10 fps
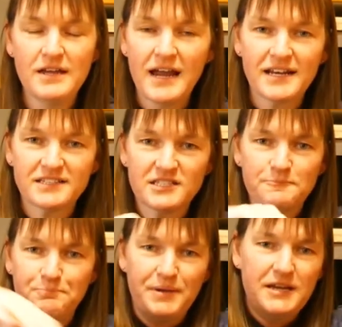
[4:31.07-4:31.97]
and it's this
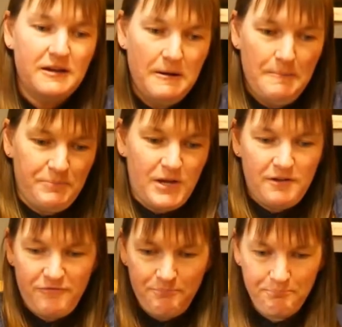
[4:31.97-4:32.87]
big
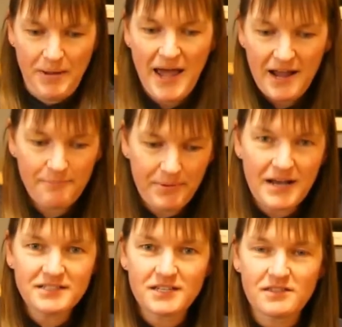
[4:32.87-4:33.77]
kind of
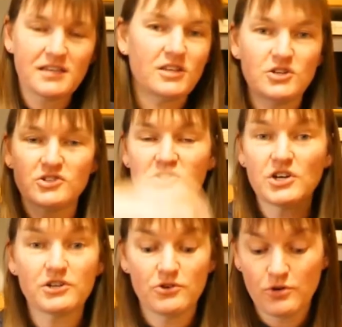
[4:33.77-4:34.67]
basket thing that you just
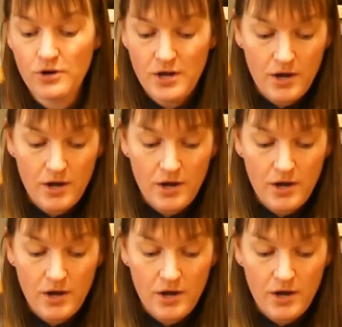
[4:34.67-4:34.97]
chuck your